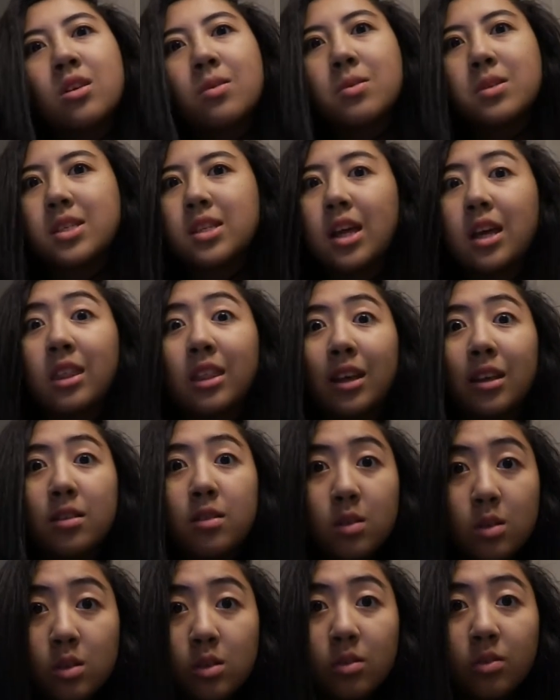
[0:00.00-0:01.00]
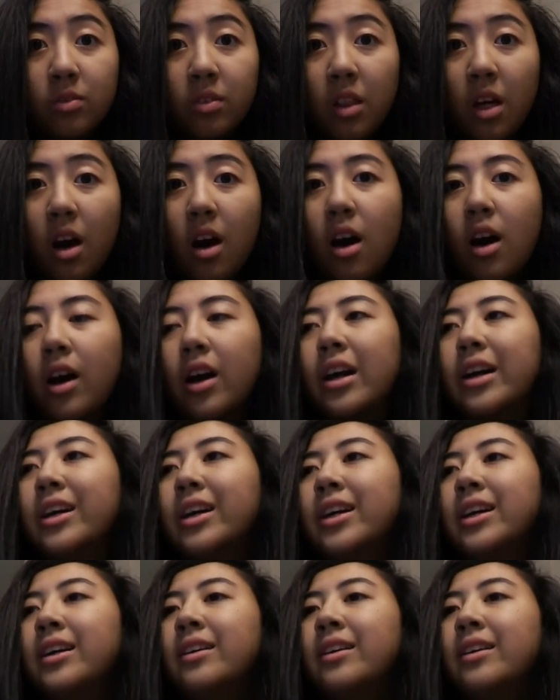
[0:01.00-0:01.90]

there was nothing to vlog.